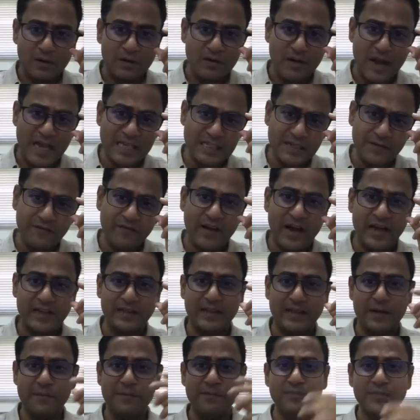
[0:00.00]
classify
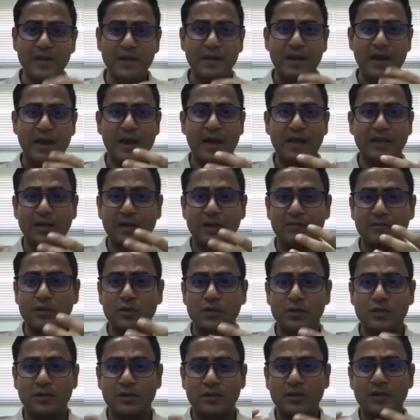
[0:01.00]
them, and I
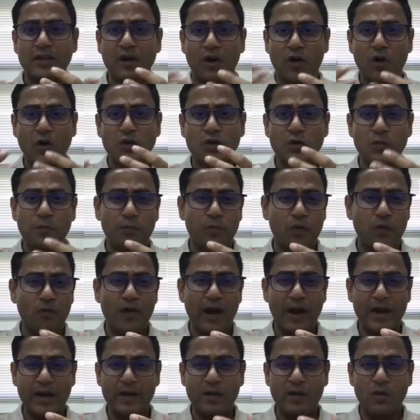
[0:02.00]
in order to
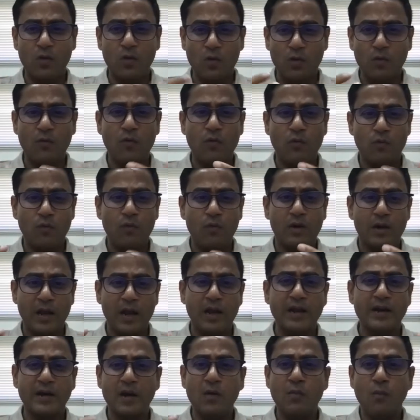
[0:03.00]
provide a
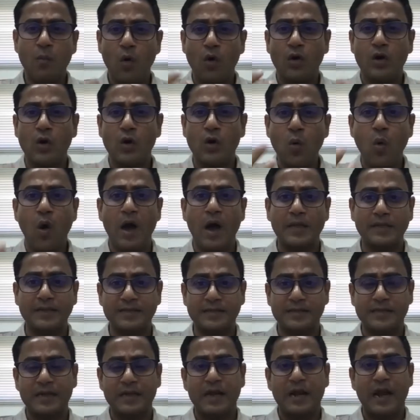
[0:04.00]
little more
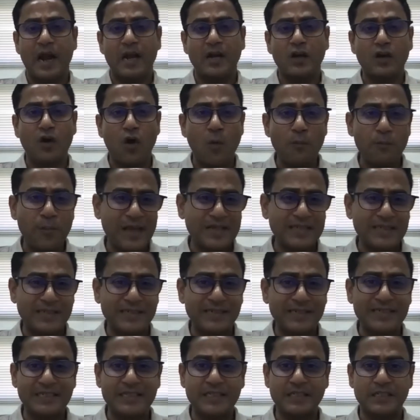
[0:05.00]
nuance and complex
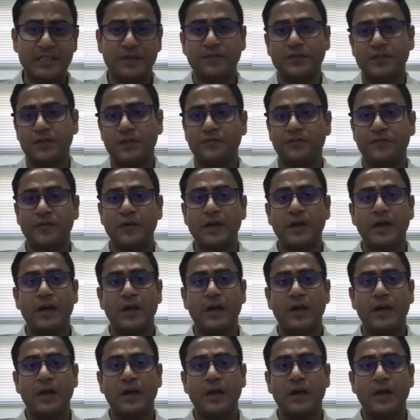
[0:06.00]
series in terms of